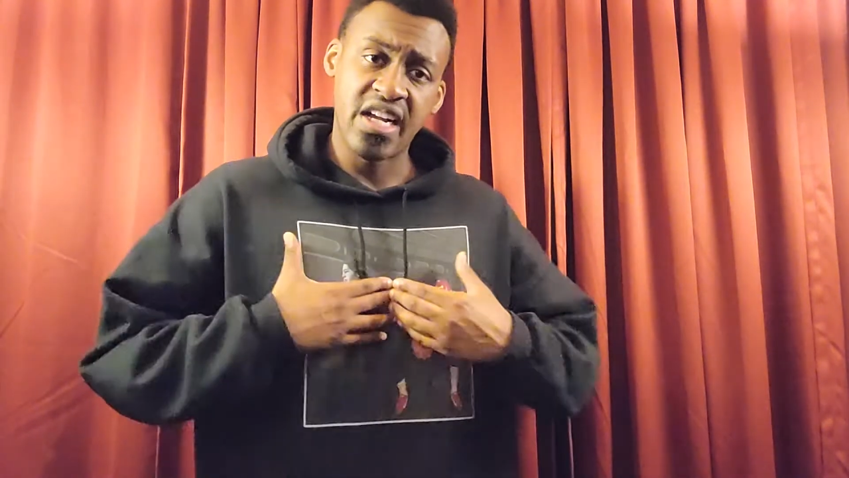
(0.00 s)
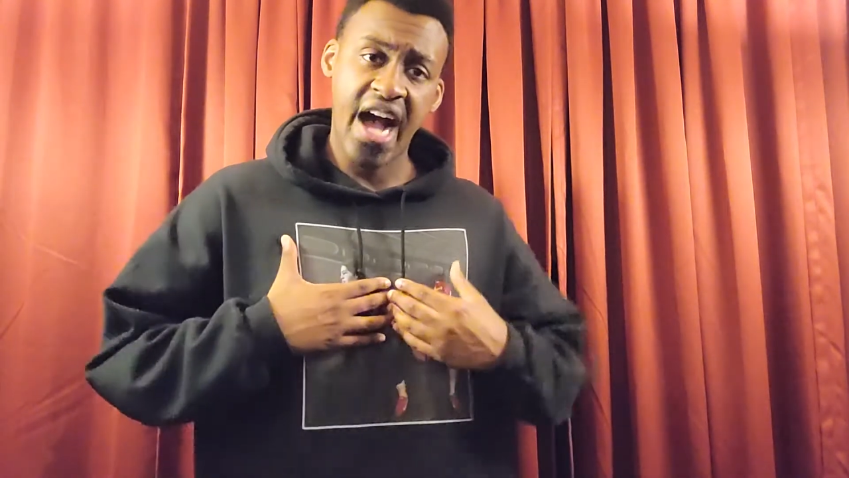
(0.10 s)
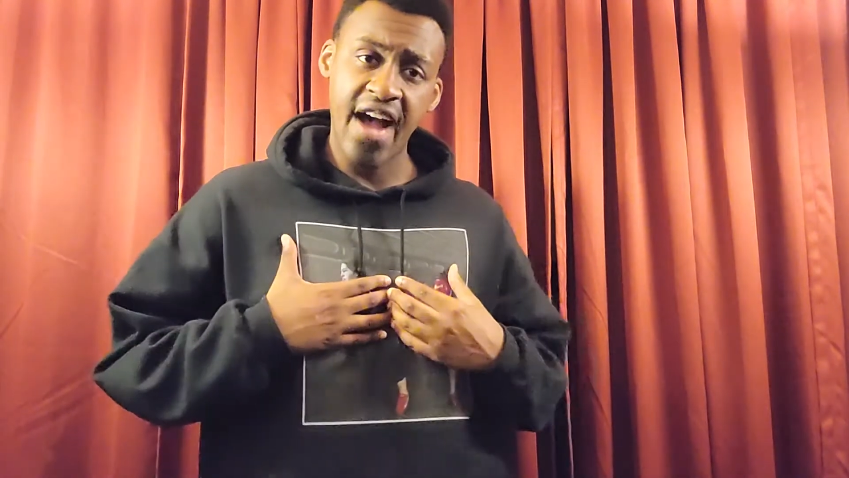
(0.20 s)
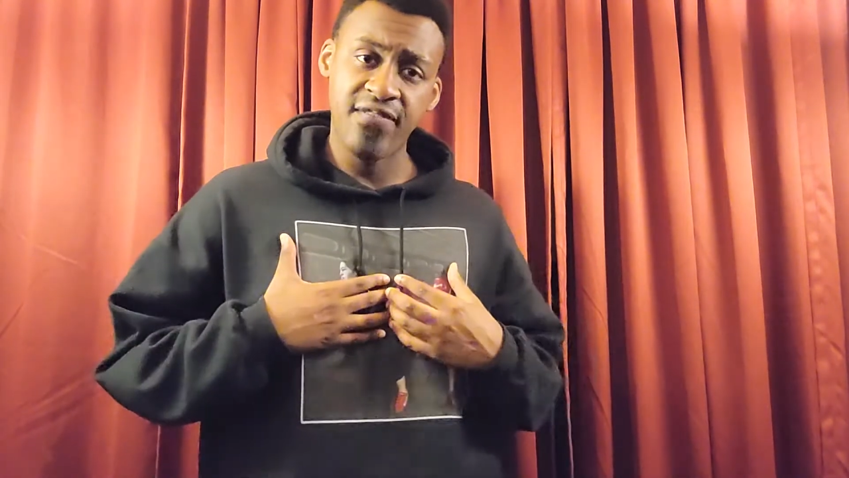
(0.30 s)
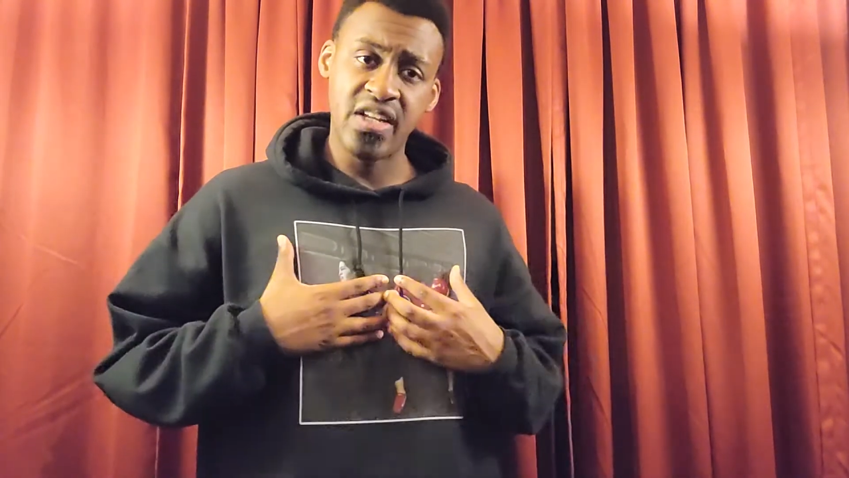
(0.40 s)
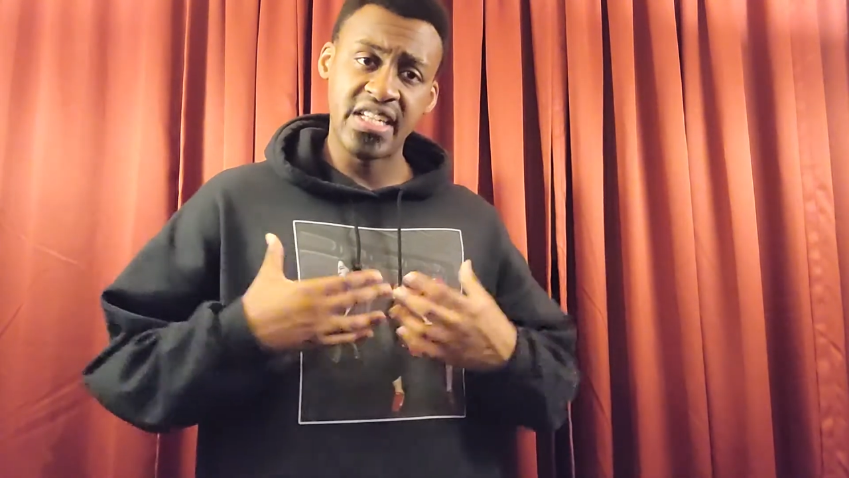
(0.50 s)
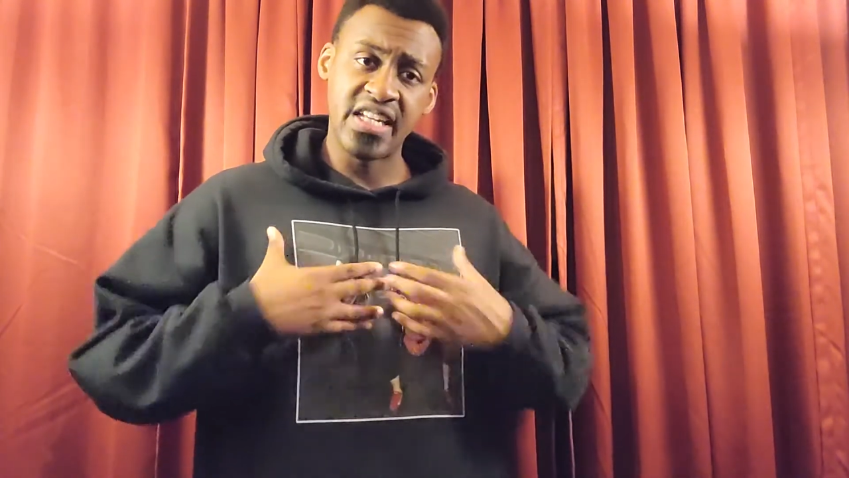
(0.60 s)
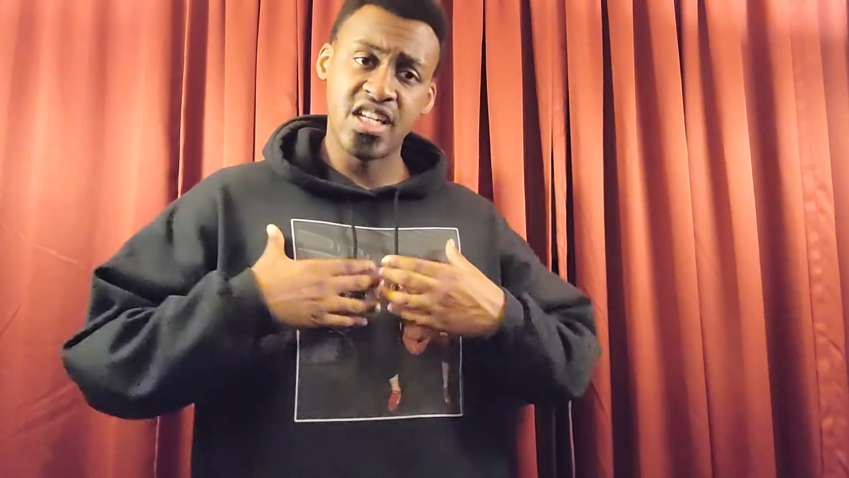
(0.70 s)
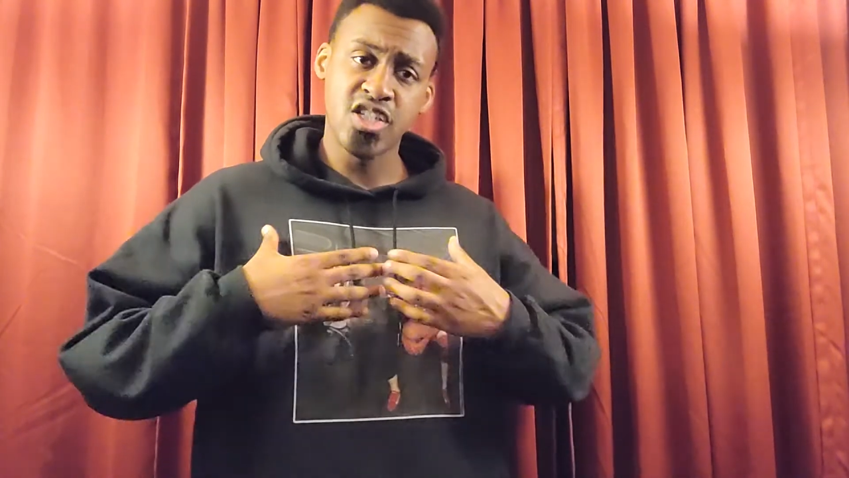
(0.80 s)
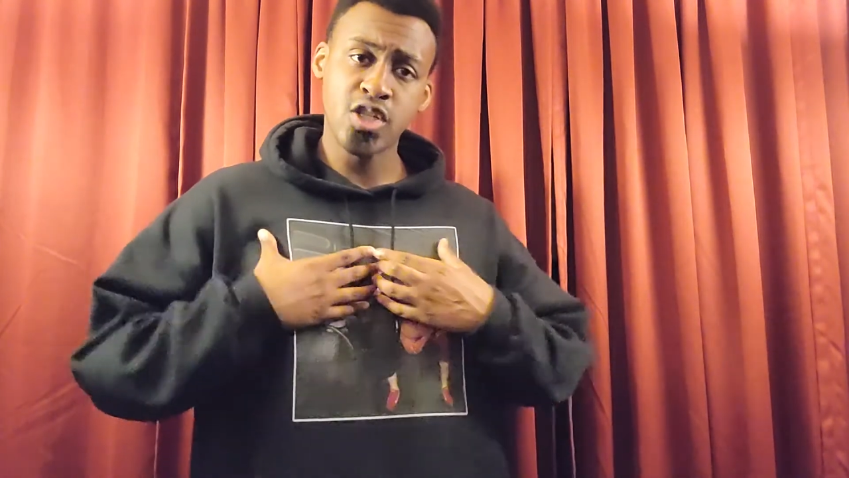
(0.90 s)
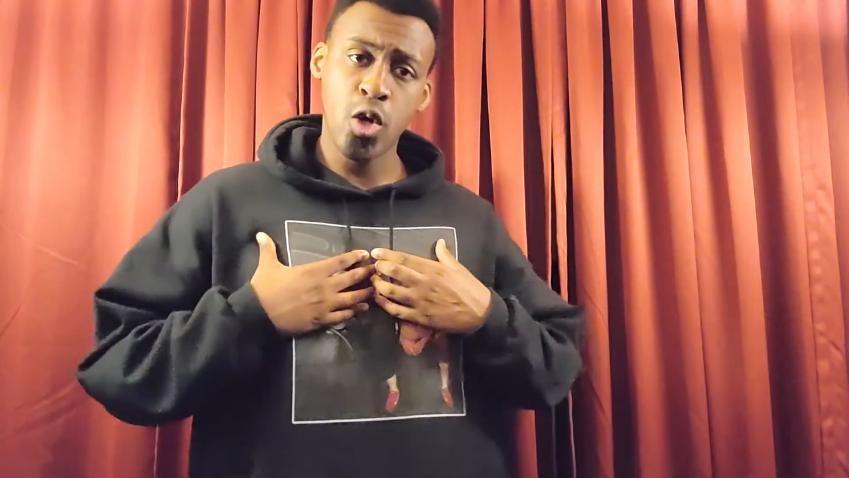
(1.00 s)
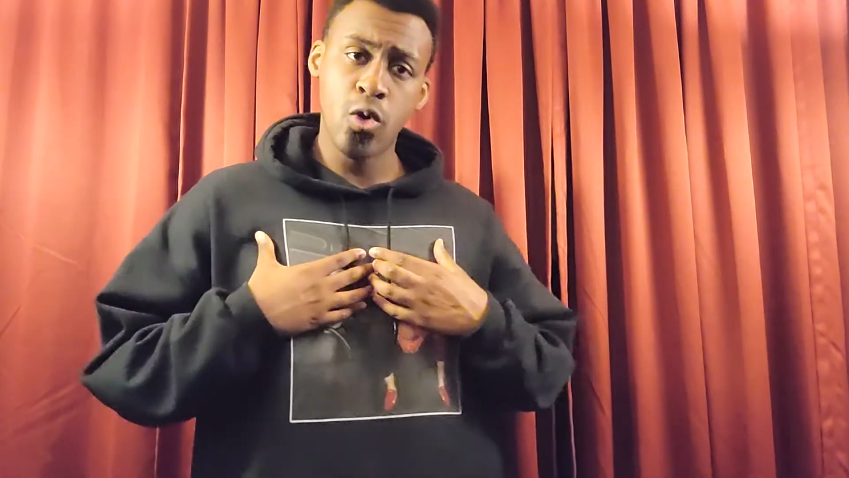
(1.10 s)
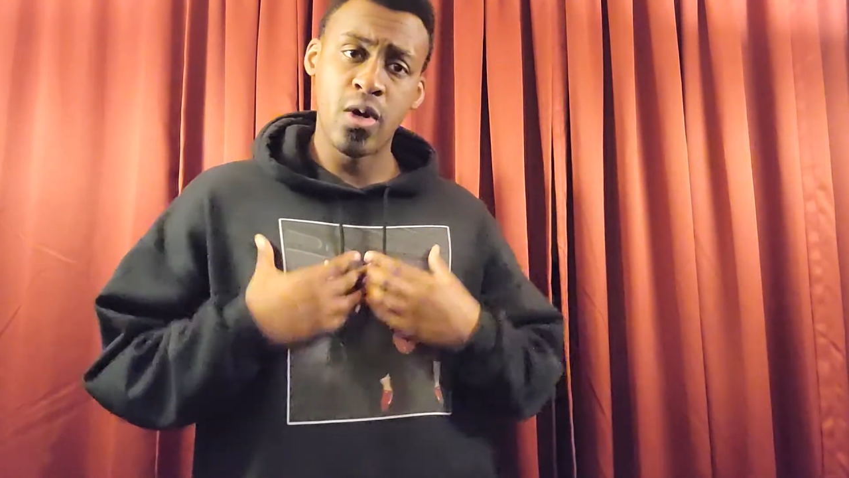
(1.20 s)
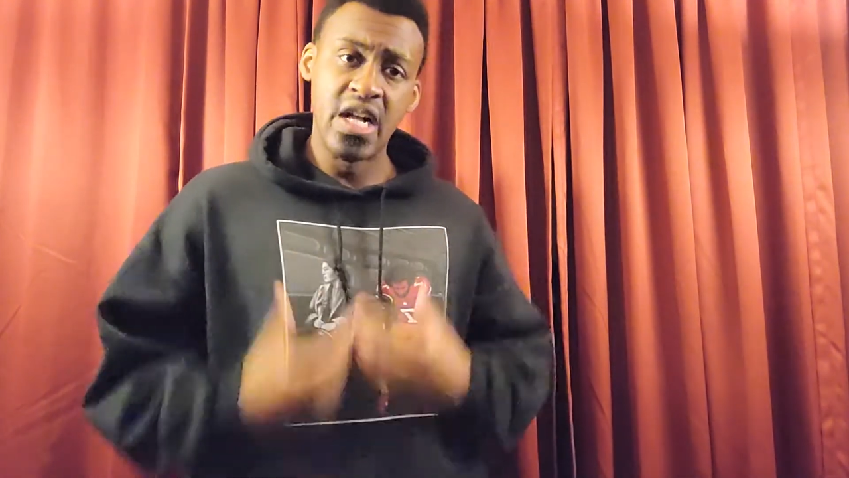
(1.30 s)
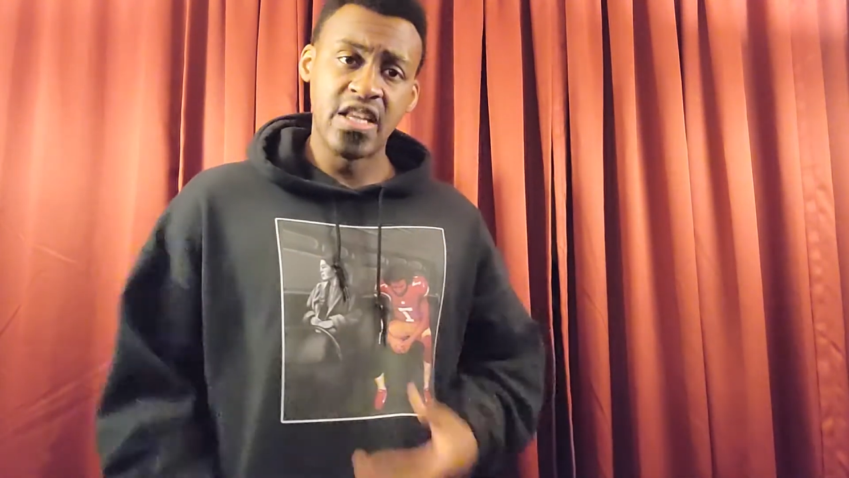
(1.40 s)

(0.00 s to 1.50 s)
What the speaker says: conflict in the soul